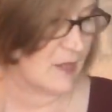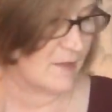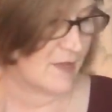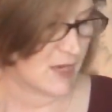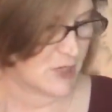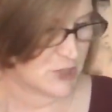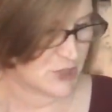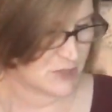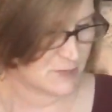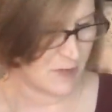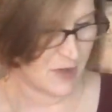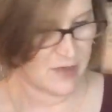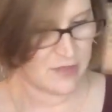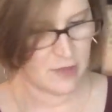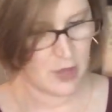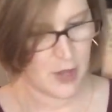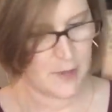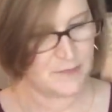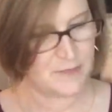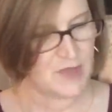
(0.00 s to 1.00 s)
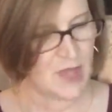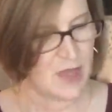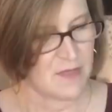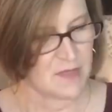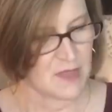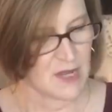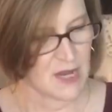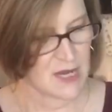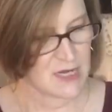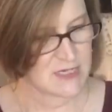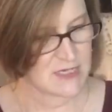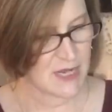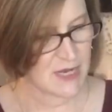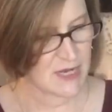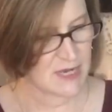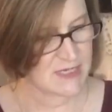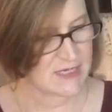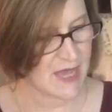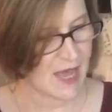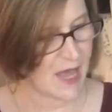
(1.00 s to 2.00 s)
That's just my thought. The next thing
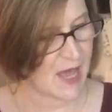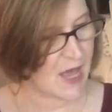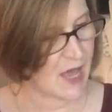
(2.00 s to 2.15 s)
is